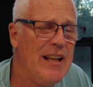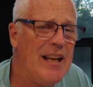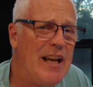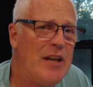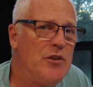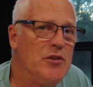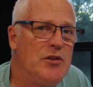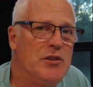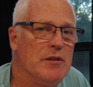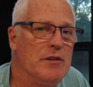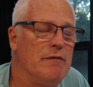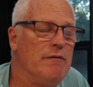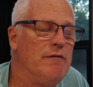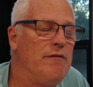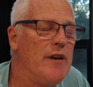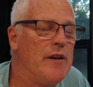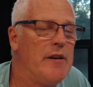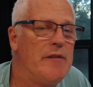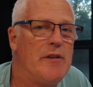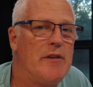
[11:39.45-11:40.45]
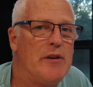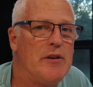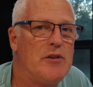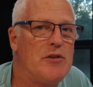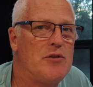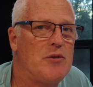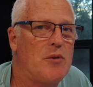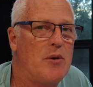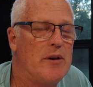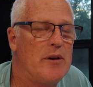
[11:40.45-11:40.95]
I know this is a very, very
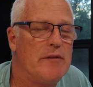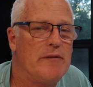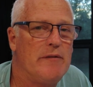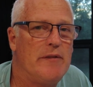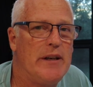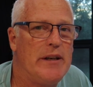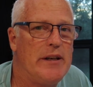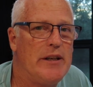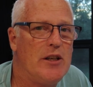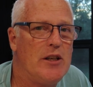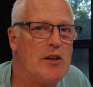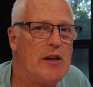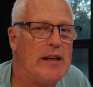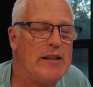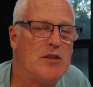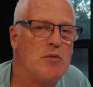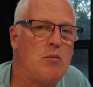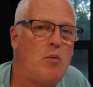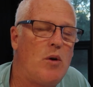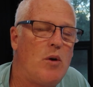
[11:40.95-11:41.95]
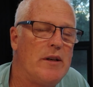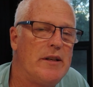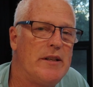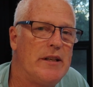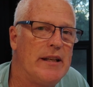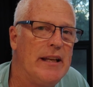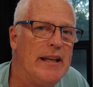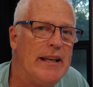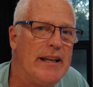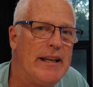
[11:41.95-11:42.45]
short video. I just wanted
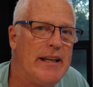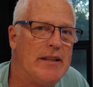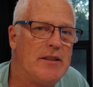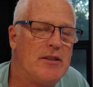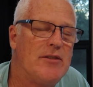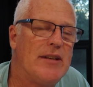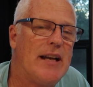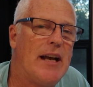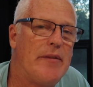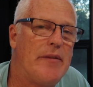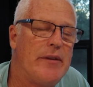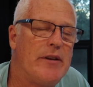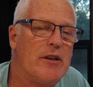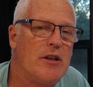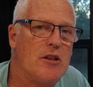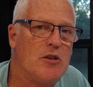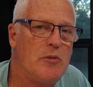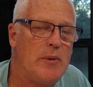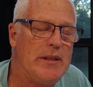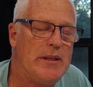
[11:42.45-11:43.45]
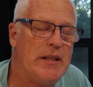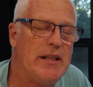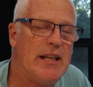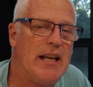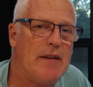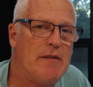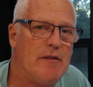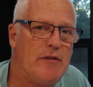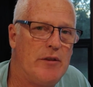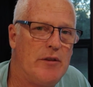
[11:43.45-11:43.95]
to get this out there because we did
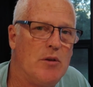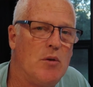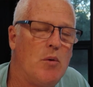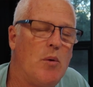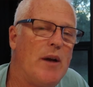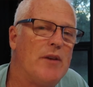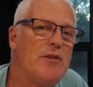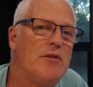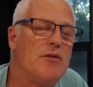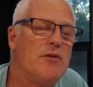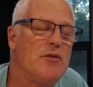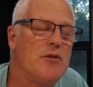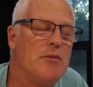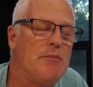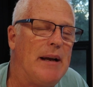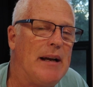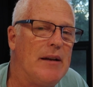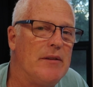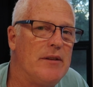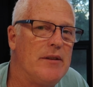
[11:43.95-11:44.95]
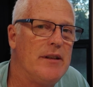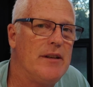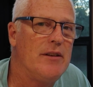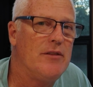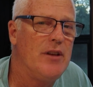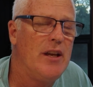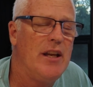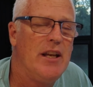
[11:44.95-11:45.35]
have a few questions about this.